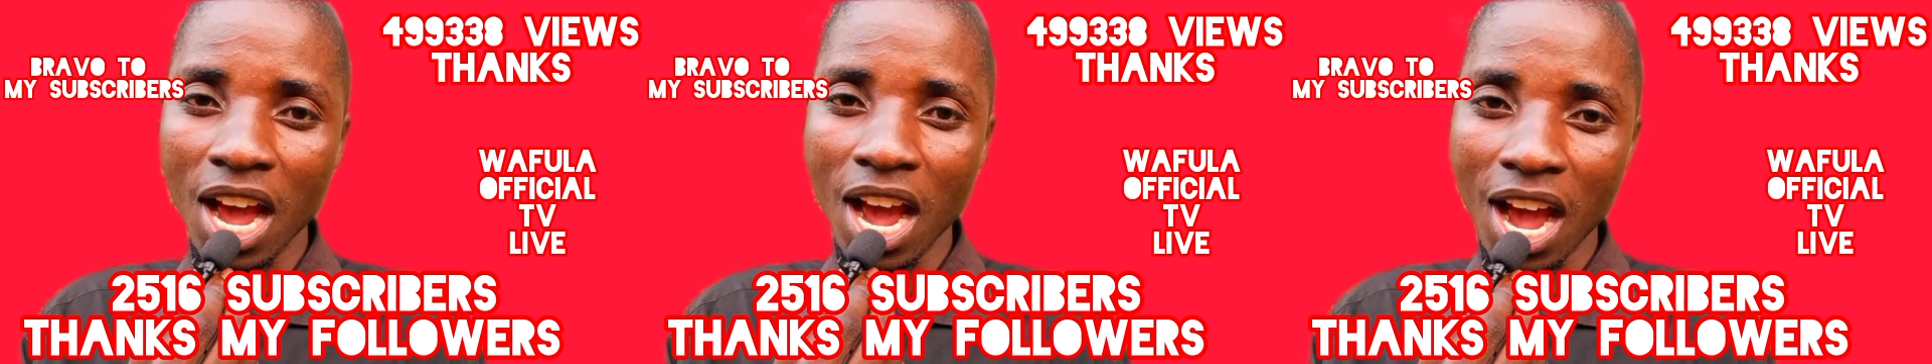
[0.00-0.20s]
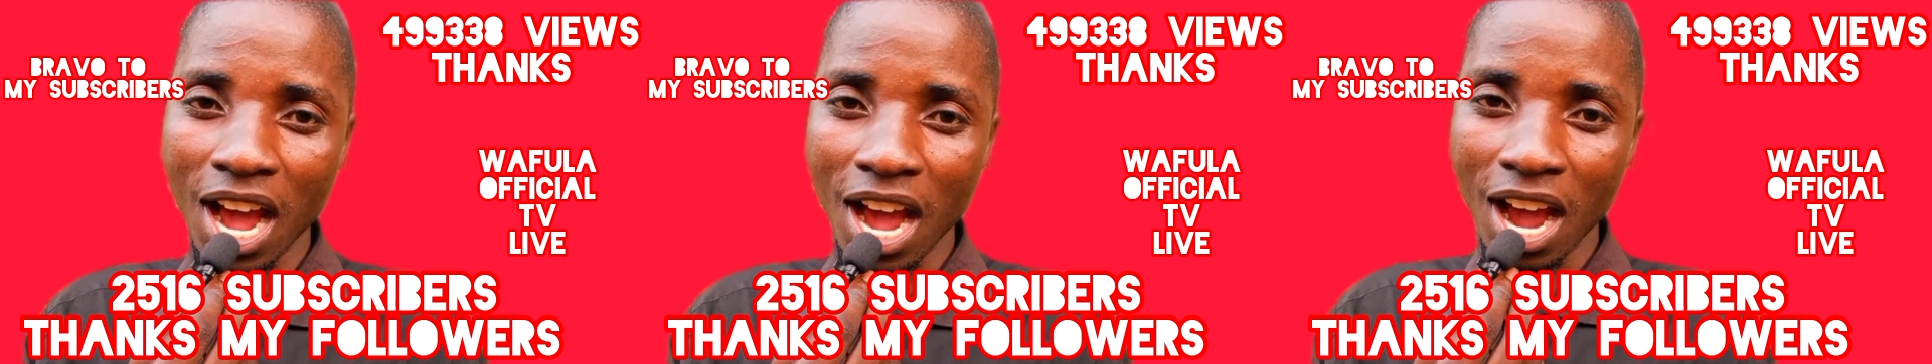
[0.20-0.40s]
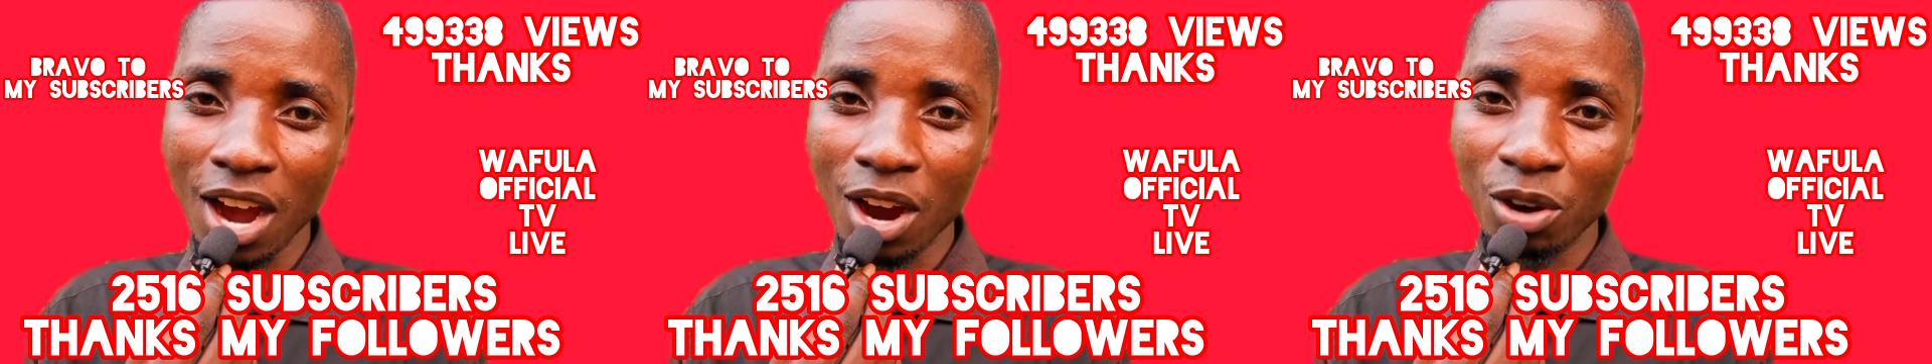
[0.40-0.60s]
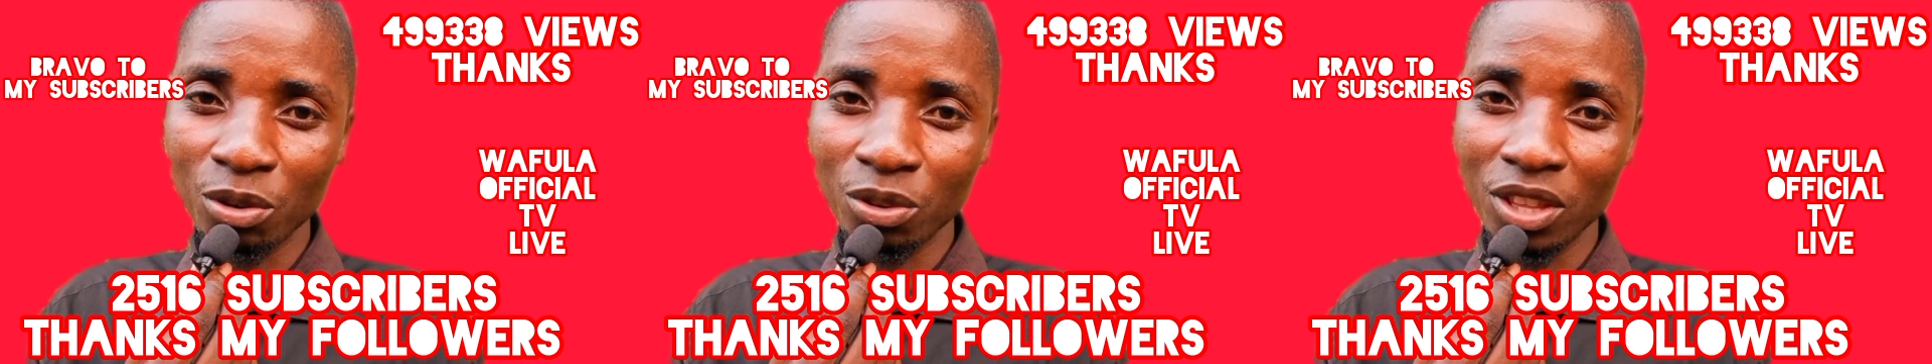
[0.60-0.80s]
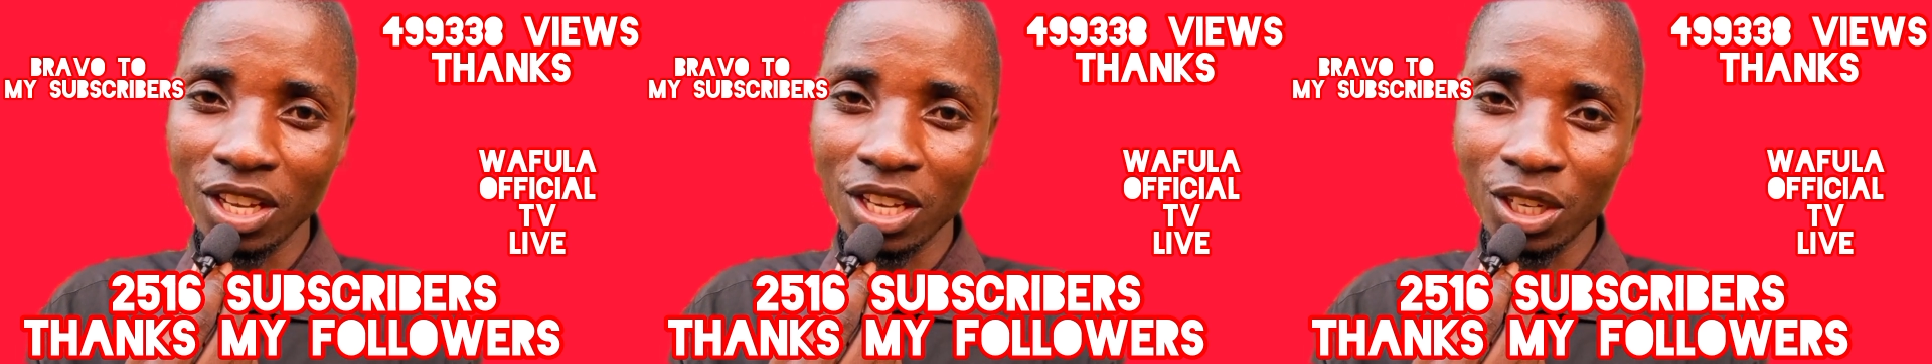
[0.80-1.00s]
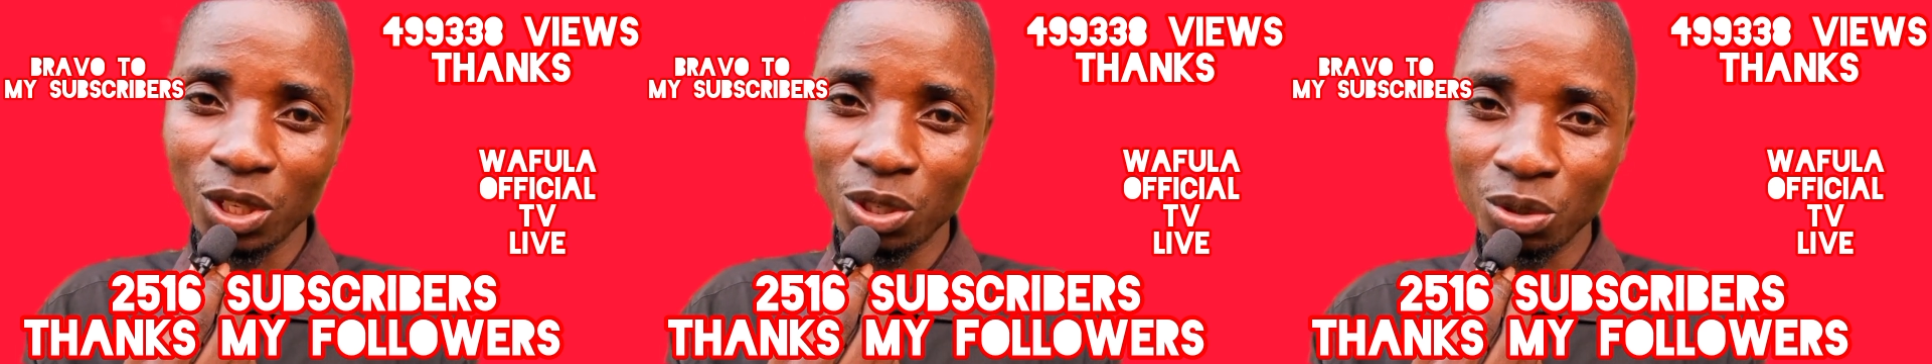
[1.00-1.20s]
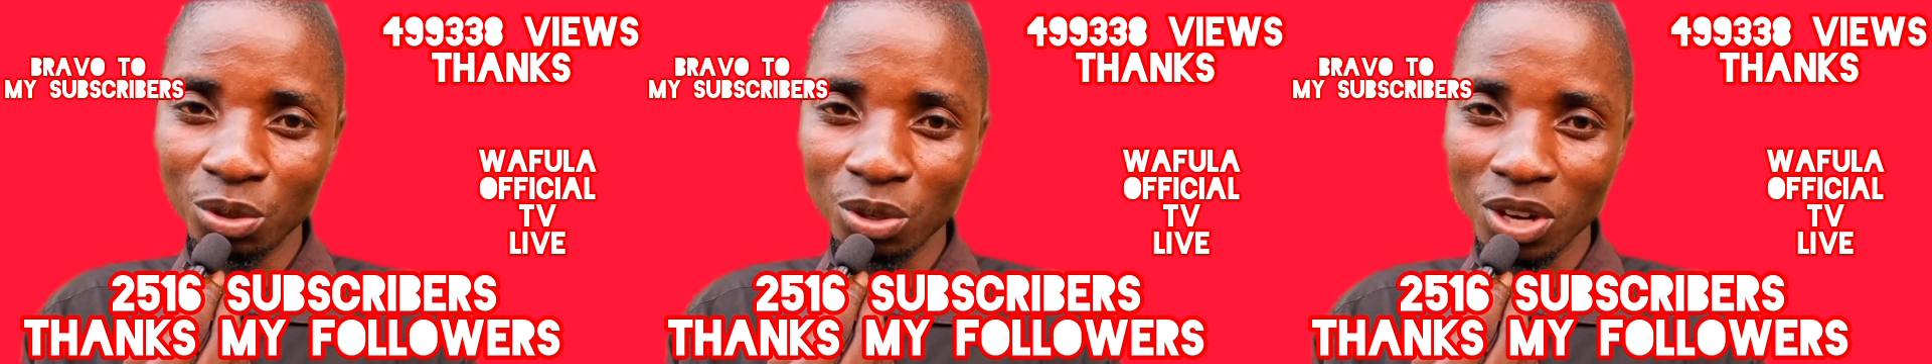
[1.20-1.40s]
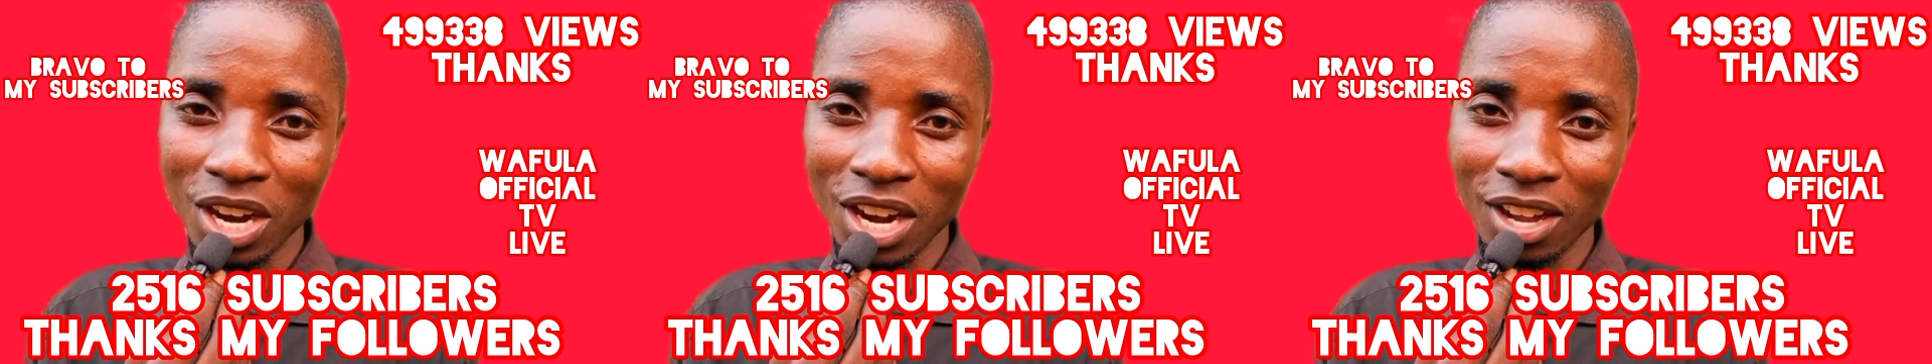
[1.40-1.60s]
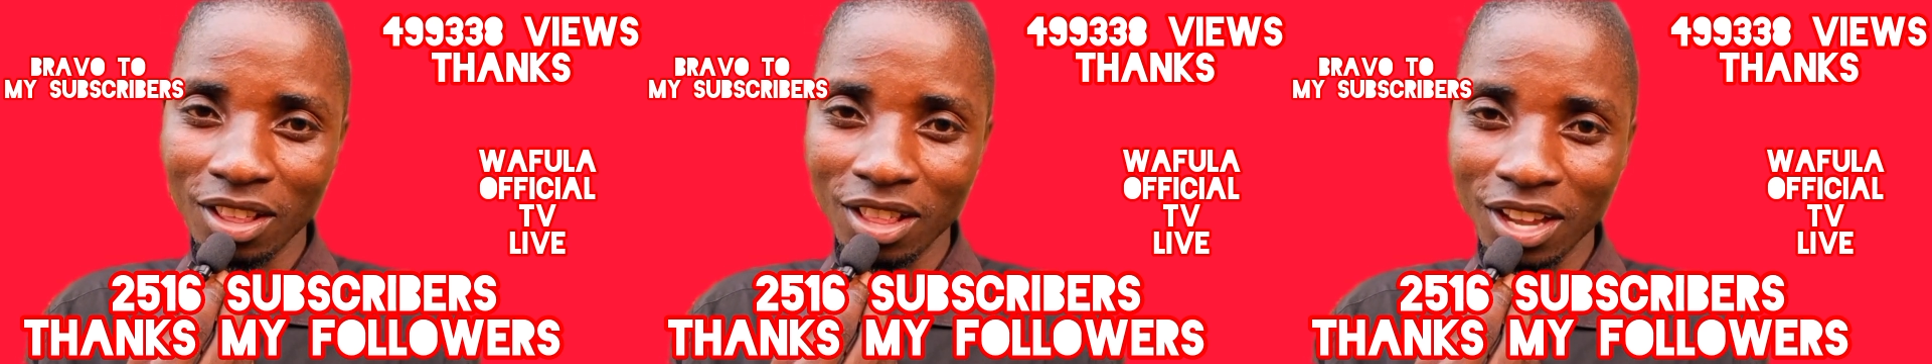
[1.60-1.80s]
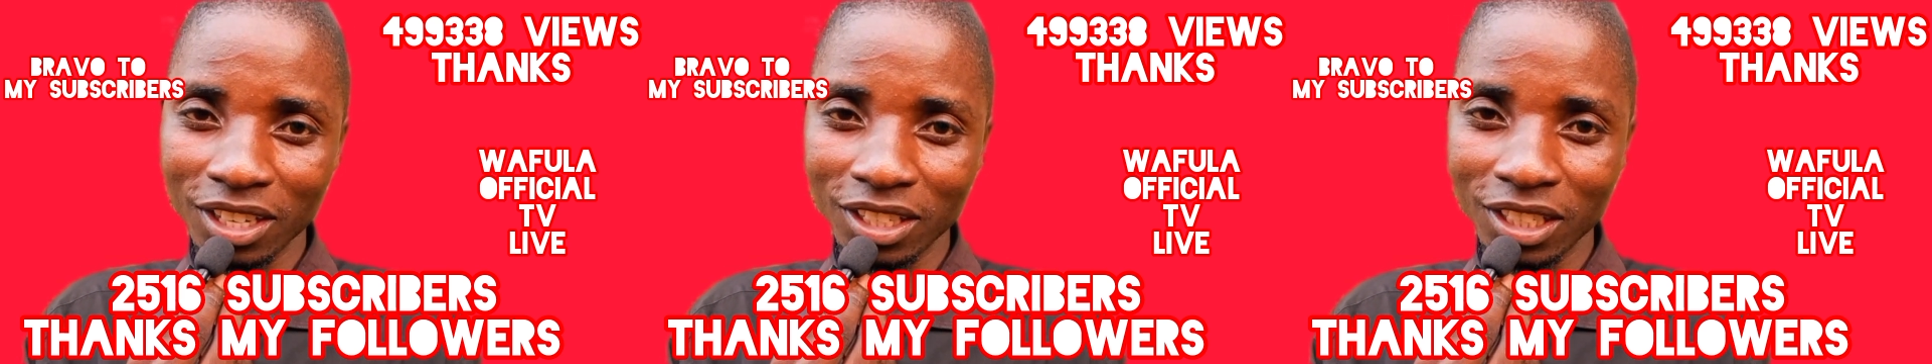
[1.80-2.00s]
how they do
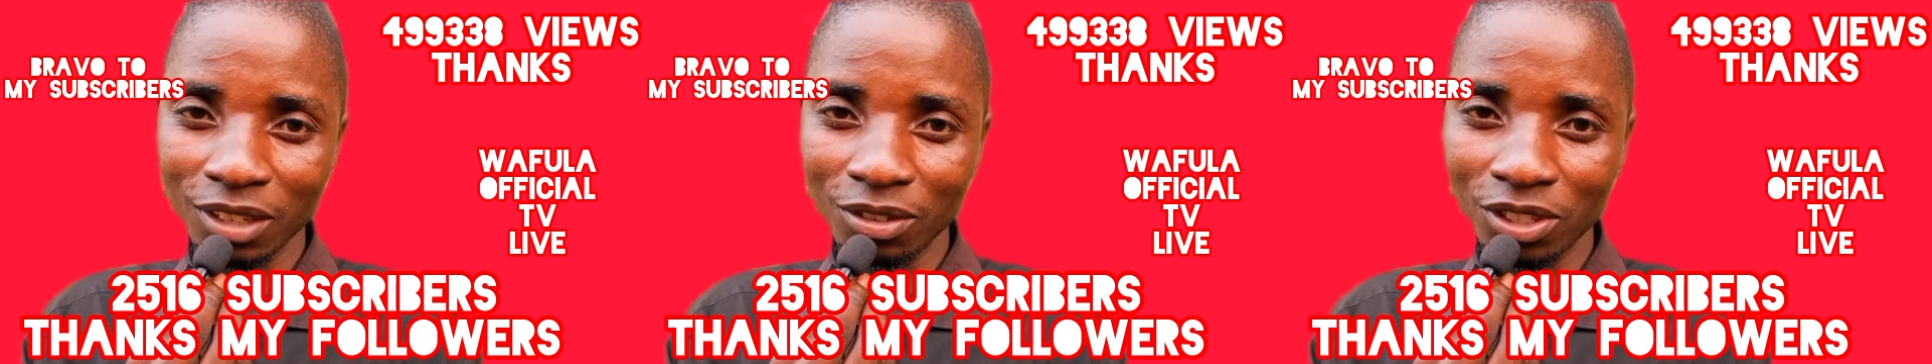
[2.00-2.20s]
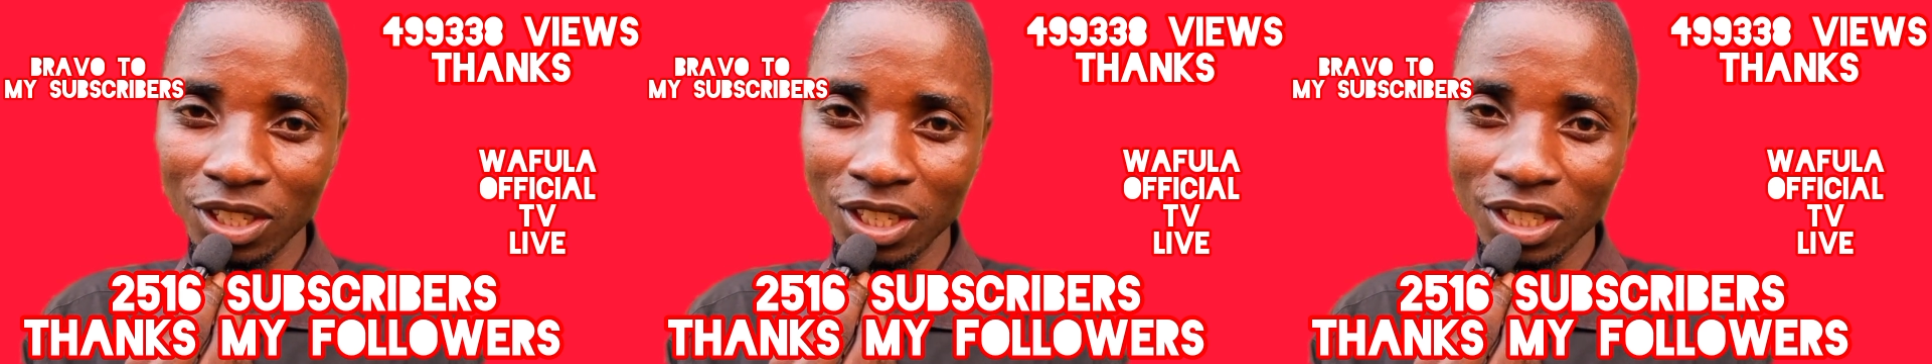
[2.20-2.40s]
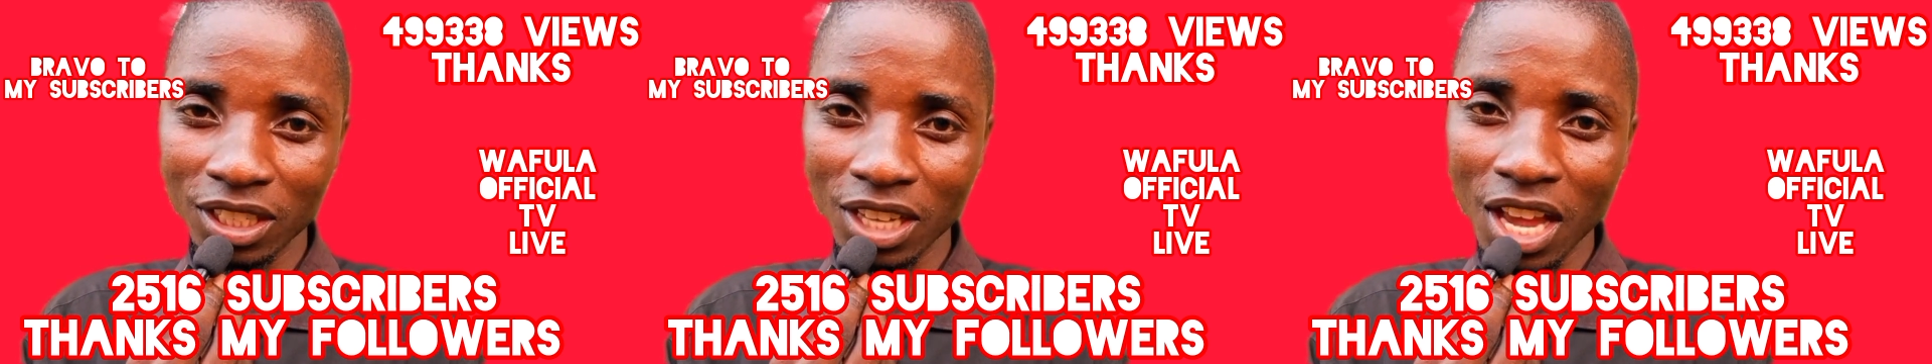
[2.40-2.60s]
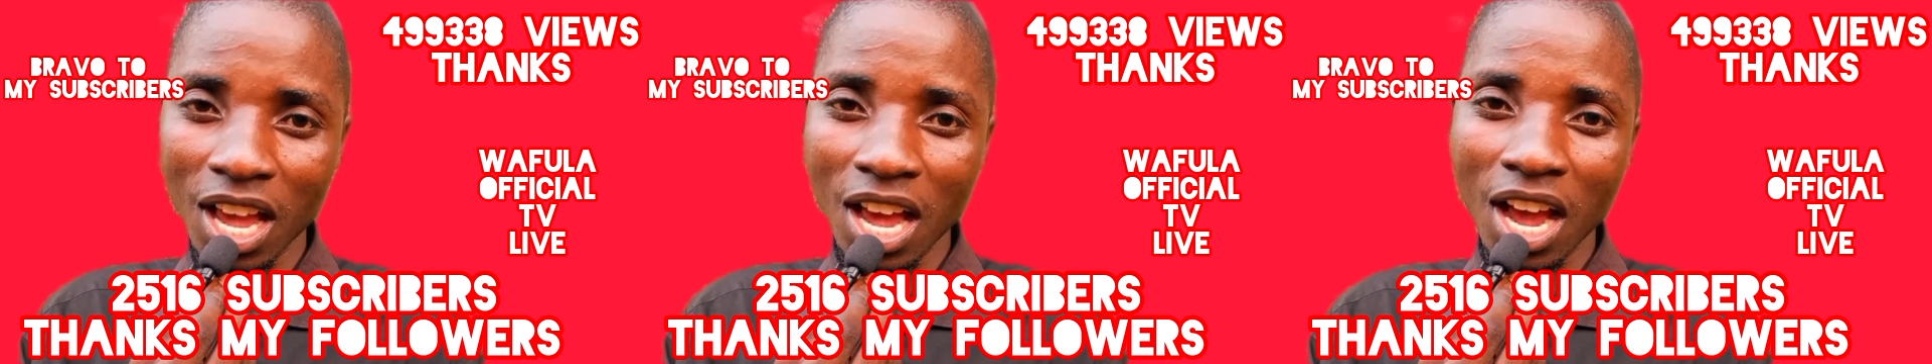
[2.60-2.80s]
all activities.